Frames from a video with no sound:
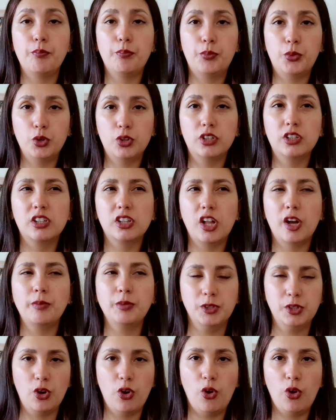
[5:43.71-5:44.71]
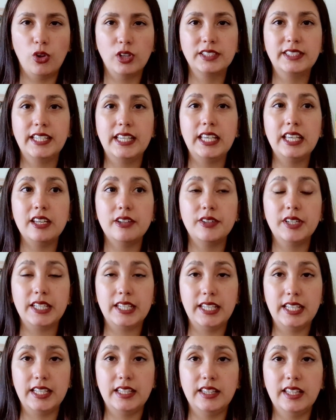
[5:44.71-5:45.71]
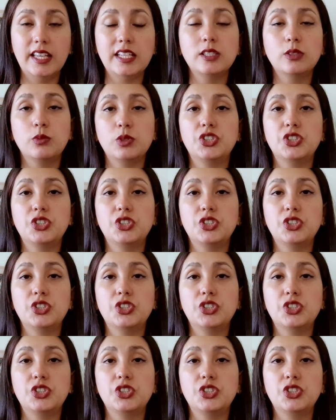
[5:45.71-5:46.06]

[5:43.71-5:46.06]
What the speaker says: book club called Eerie Indies,